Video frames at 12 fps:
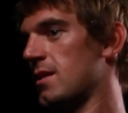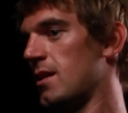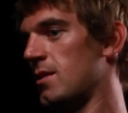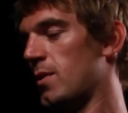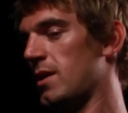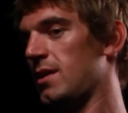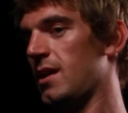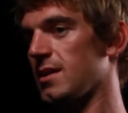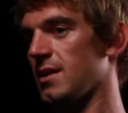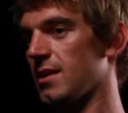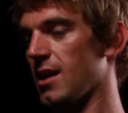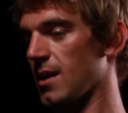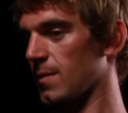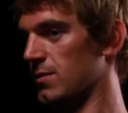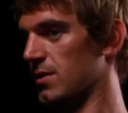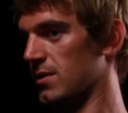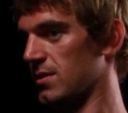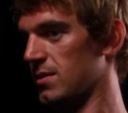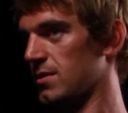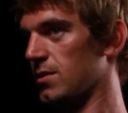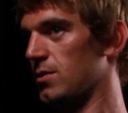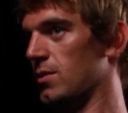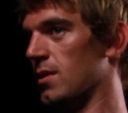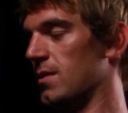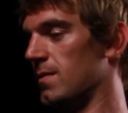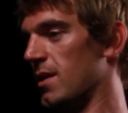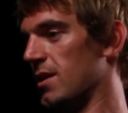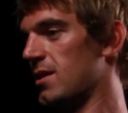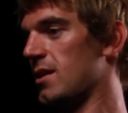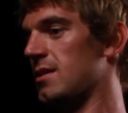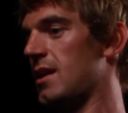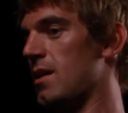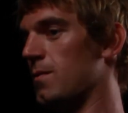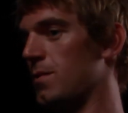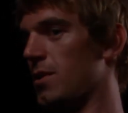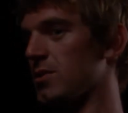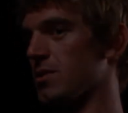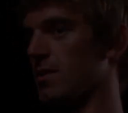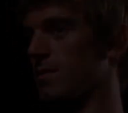kind of where the idea came, to do a cut down version